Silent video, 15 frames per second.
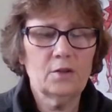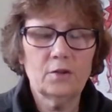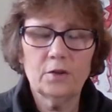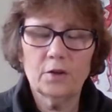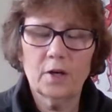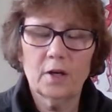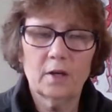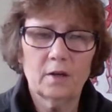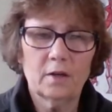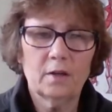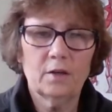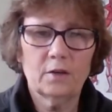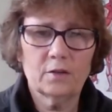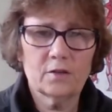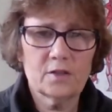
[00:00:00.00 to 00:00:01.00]
till
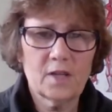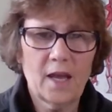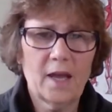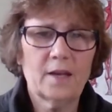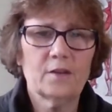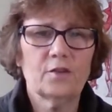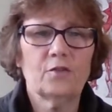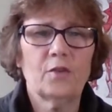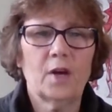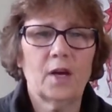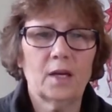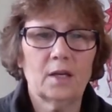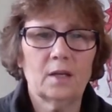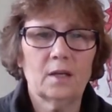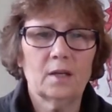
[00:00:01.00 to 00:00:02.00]
you're
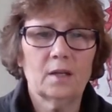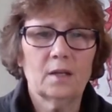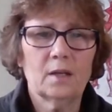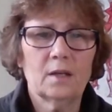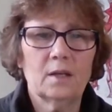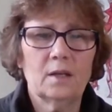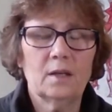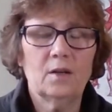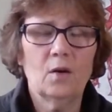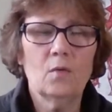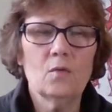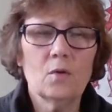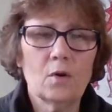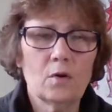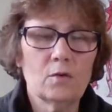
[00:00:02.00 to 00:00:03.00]
satisfied.
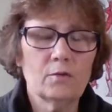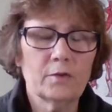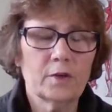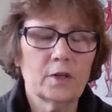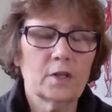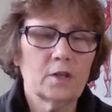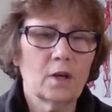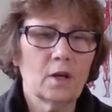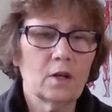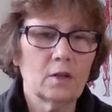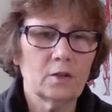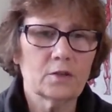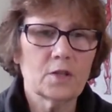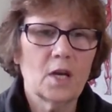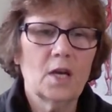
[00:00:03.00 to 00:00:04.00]
Don't
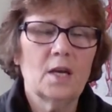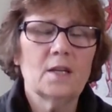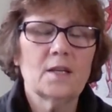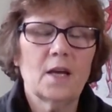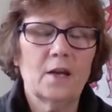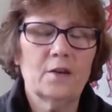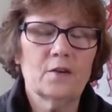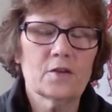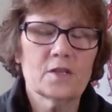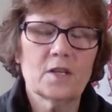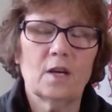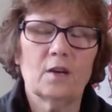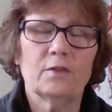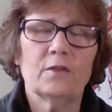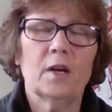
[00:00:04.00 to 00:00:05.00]
overindulge. Tell
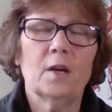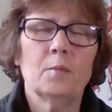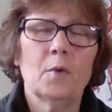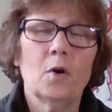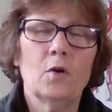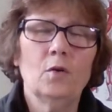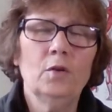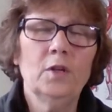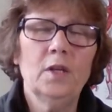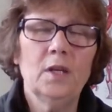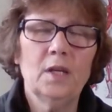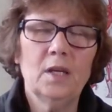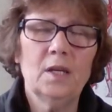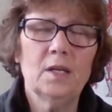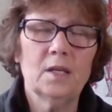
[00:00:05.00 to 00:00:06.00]
yourself, I am only
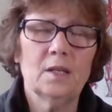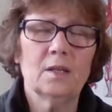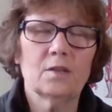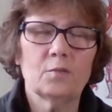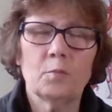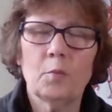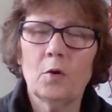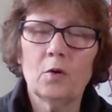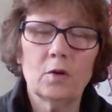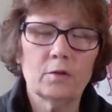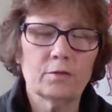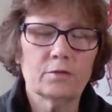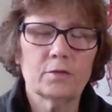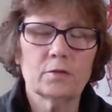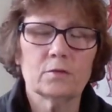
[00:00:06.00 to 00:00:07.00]
eating this bowl
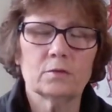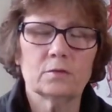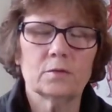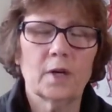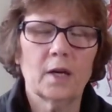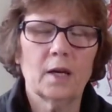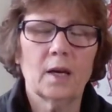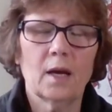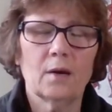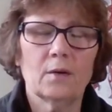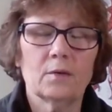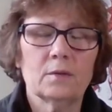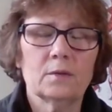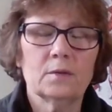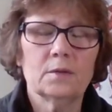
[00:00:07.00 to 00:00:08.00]
of fruit right now.